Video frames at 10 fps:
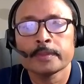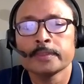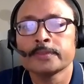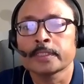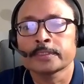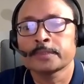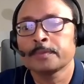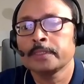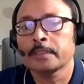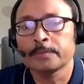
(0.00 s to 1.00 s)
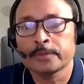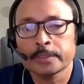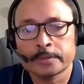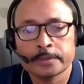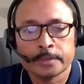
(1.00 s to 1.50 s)
It is successfully
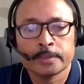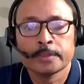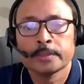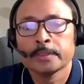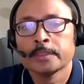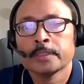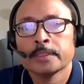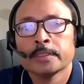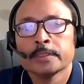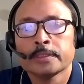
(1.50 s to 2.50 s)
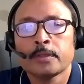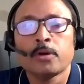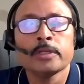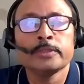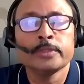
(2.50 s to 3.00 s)
uploaded. Now
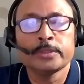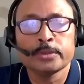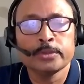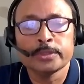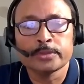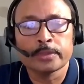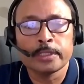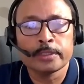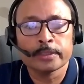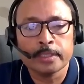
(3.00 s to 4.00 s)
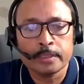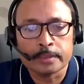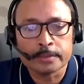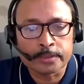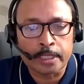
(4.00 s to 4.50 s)
all you need to do is to click on
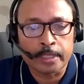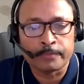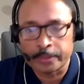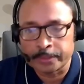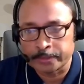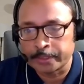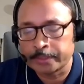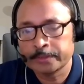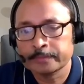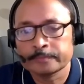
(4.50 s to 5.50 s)
the Start Voice Chat.